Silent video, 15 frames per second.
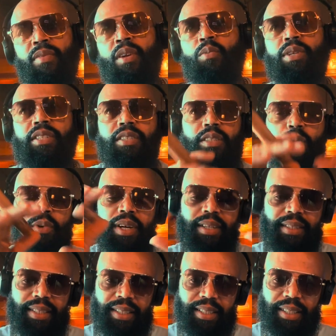which is
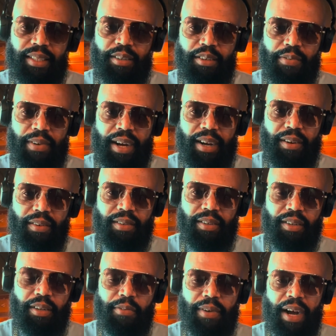the center of
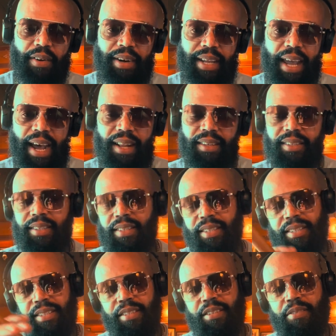our galaxy, the
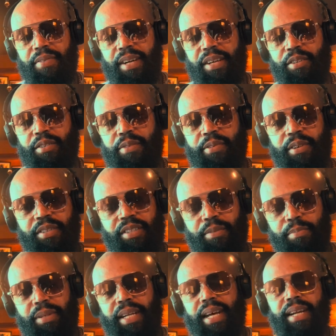center of our universe. The
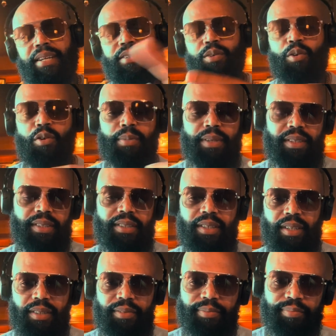planets orbit the sun.
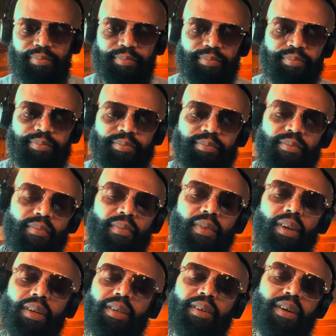You
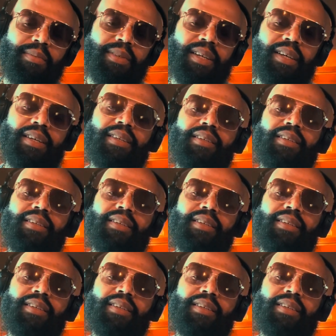know what I'm saying?